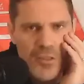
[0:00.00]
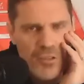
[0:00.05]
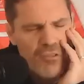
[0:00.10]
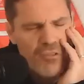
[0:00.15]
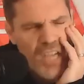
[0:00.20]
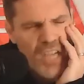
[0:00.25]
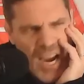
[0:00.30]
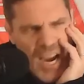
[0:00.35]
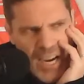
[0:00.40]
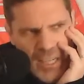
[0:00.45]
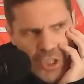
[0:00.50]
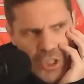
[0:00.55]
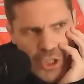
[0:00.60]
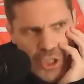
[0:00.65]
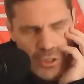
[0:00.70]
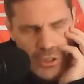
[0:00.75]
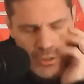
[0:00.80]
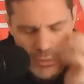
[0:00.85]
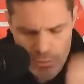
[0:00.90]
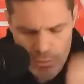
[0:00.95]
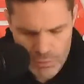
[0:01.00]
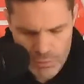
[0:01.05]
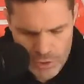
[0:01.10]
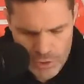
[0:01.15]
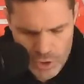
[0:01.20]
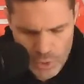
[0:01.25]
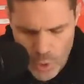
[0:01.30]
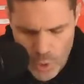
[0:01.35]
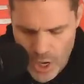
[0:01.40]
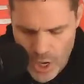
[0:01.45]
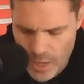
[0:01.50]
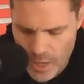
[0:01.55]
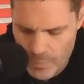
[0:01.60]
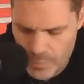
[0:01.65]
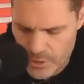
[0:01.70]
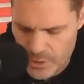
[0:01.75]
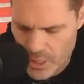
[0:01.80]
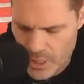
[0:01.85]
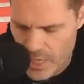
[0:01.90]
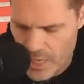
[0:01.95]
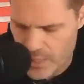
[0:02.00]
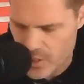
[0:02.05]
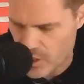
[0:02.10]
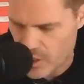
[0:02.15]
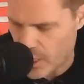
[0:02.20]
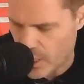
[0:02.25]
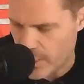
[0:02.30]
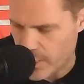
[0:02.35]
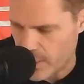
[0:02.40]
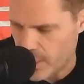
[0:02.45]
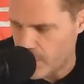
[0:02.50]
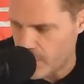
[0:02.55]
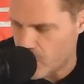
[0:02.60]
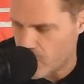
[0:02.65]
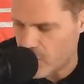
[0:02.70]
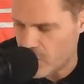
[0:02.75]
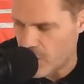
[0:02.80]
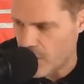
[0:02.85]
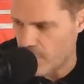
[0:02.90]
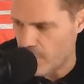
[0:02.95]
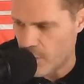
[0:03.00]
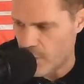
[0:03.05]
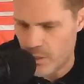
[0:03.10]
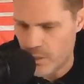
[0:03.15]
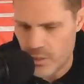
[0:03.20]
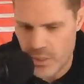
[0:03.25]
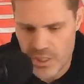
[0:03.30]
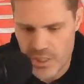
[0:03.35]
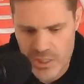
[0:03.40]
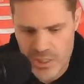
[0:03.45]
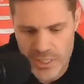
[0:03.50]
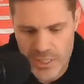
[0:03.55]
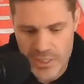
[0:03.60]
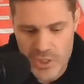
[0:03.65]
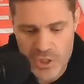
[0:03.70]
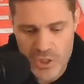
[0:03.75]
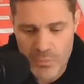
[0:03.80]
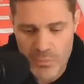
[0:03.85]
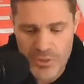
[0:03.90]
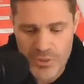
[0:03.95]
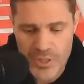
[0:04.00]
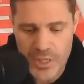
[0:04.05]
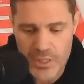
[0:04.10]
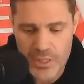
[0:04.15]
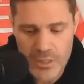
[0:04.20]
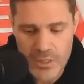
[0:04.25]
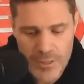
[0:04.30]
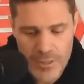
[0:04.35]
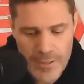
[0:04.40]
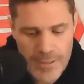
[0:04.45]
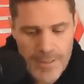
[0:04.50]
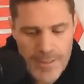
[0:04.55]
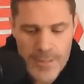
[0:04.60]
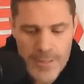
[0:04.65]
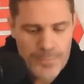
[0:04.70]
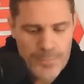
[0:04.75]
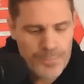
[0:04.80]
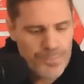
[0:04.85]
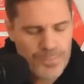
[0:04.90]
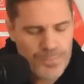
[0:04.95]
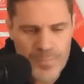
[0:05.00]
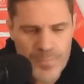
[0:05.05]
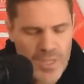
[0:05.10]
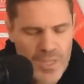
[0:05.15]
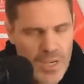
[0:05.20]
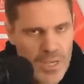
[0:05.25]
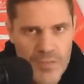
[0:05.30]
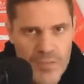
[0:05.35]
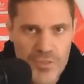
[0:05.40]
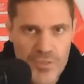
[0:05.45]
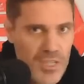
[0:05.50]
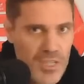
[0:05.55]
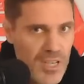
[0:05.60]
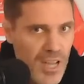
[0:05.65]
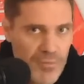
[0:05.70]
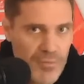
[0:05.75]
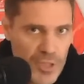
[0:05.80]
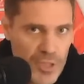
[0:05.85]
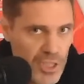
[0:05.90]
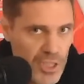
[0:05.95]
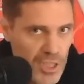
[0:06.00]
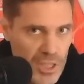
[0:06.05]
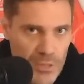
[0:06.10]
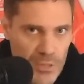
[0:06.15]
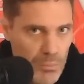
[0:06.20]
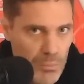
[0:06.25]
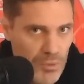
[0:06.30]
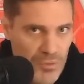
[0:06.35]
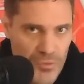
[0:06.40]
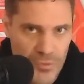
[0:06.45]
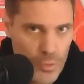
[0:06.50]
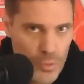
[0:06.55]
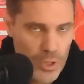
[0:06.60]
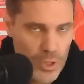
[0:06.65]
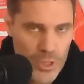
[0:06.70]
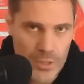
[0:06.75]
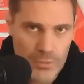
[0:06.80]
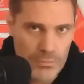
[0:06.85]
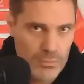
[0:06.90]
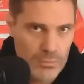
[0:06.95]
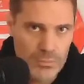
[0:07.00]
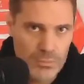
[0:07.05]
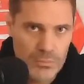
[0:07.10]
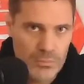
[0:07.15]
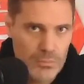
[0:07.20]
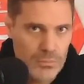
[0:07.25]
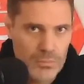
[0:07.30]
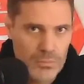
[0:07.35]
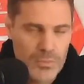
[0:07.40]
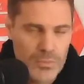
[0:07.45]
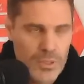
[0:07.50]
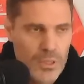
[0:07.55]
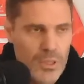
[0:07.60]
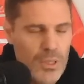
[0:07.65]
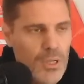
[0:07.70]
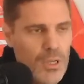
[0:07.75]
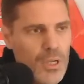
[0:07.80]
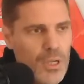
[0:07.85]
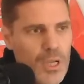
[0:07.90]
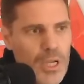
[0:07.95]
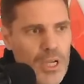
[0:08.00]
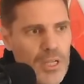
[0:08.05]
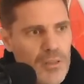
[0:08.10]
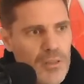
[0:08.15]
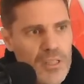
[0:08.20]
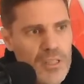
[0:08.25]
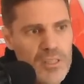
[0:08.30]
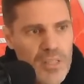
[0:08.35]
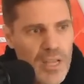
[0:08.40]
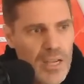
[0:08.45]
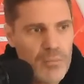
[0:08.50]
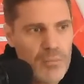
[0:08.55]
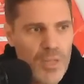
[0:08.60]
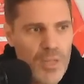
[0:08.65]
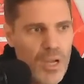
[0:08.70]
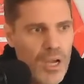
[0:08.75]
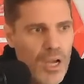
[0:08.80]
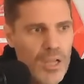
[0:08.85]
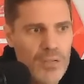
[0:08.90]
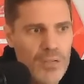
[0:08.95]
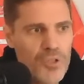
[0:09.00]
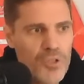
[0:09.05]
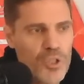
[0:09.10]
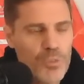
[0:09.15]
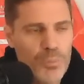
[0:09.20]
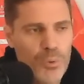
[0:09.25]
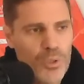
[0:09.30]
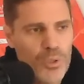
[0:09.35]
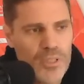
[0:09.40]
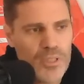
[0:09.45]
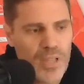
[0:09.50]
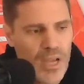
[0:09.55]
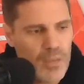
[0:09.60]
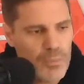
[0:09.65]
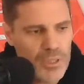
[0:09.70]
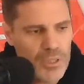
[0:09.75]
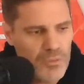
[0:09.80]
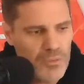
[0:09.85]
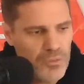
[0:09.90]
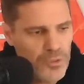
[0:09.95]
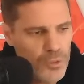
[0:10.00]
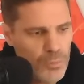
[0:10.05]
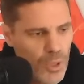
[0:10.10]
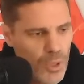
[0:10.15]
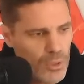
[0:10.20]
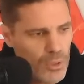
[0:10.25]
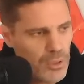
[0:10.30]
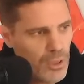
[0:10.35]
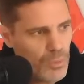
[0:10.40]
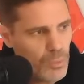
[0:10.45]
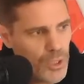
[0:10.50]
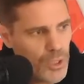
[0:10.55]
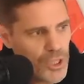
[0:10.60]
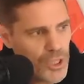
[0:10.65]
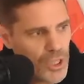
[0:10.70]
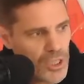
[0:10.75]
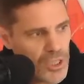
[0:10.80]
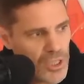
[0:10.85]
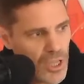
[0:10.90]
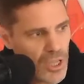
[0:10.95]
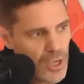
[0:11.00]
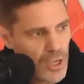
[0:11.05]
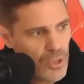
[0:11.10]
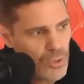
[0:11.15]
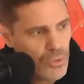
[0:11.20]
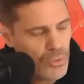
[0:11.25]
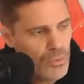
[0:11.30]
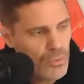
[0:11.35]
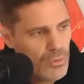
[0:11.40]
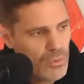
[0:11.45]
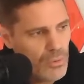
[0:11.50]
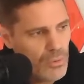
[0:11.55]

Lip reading: the reaction to what happened last night and the statement is like something I have never seen before in the time that I have supported Aberdeen Football Club, which is now